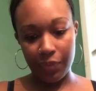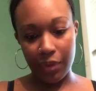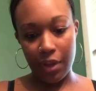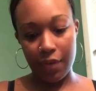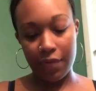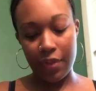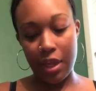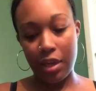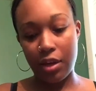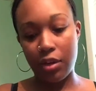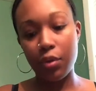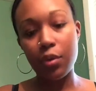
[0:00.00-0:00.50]
If
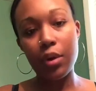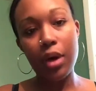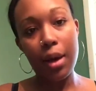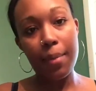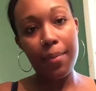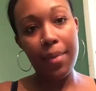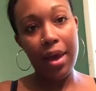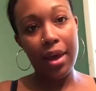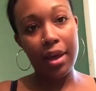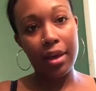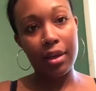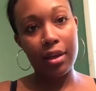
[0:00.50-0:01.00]
they do come
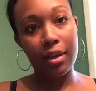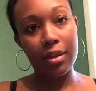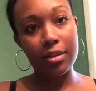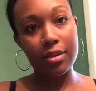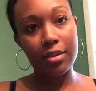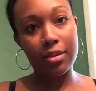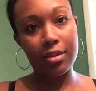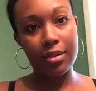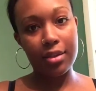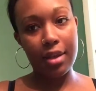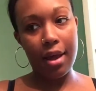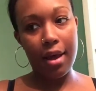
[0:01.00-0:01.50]
back in
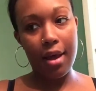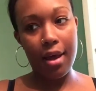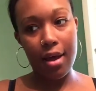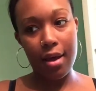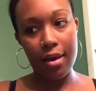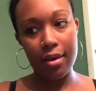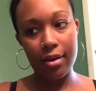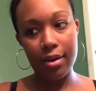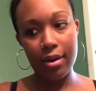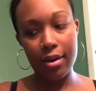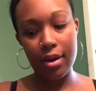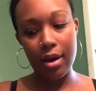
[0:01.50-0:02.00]

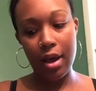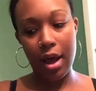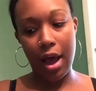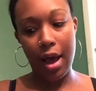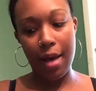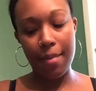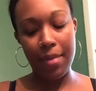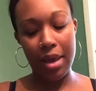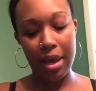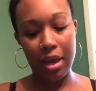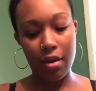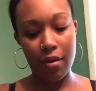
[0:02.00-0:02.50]
stock, I
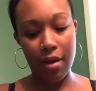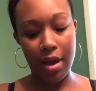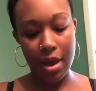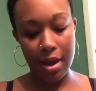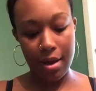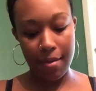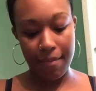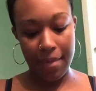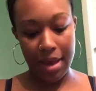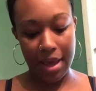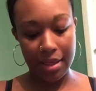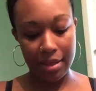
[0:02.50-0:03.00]
may go ahead
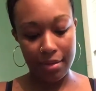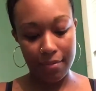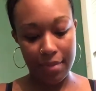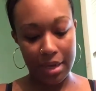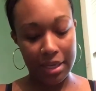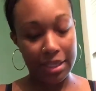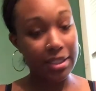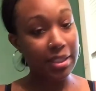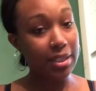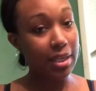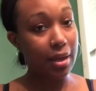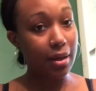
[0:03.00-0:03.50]
and buy them
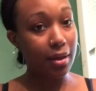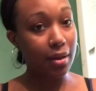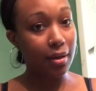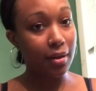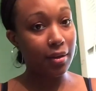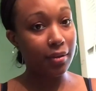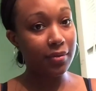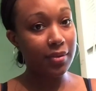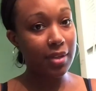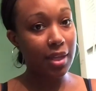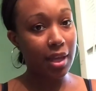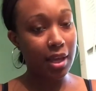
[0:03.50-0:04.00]

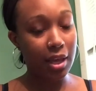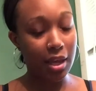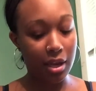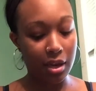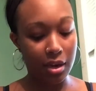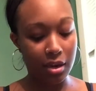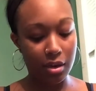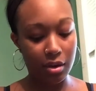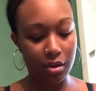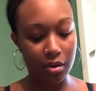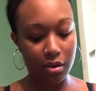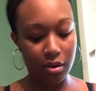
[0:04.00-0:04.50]
myself
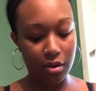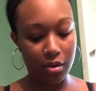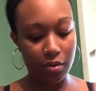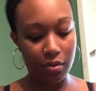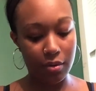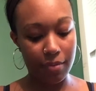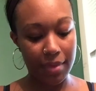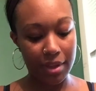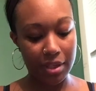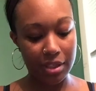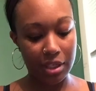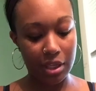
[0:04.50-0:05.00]
and do
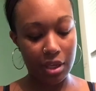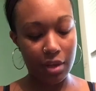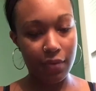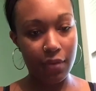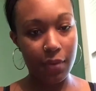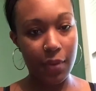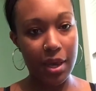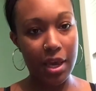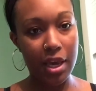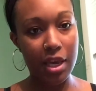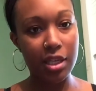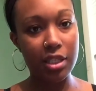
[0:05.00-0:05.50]
them as a
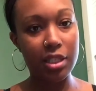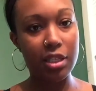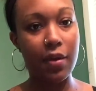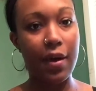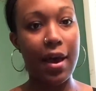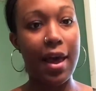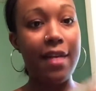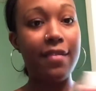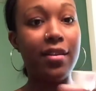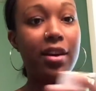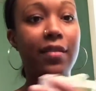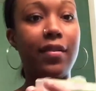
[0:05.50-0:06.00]
giveaway. So I
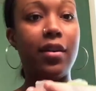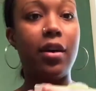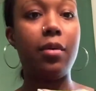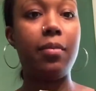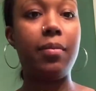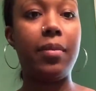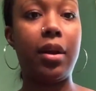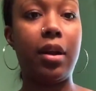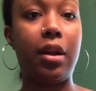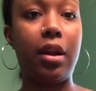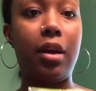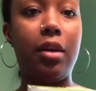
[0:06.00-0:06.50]
haven't even
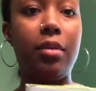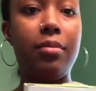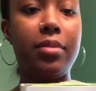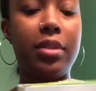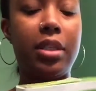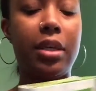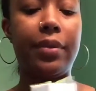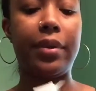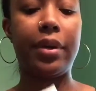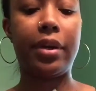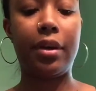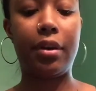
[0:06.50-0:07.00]
opened it up,
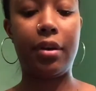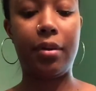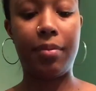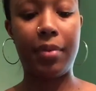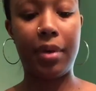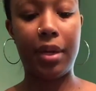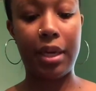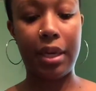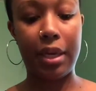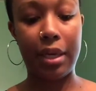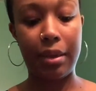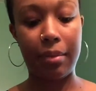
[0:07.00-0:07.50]
so we're gonna open
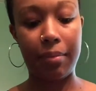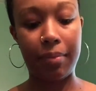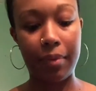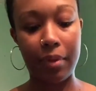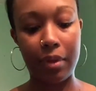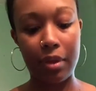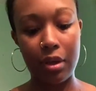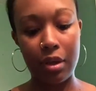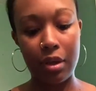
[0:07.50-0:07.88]
it up.